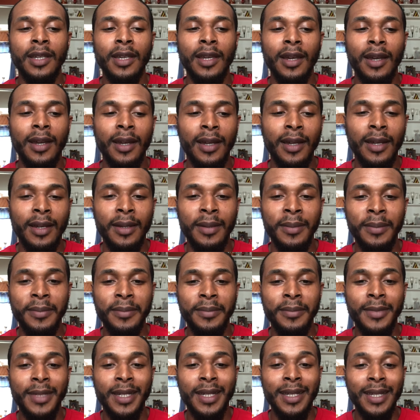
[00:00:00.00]

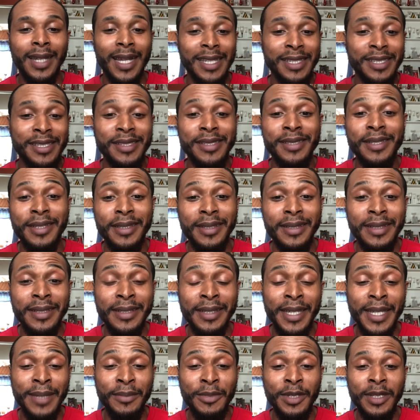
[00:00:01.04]
I just
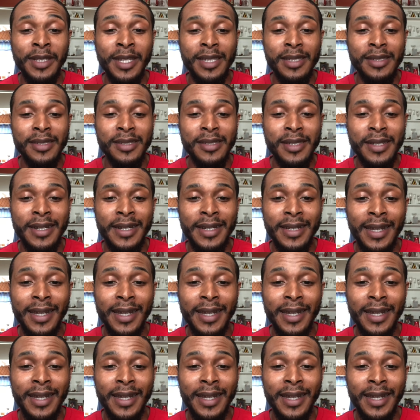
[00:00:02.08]
deem it necessary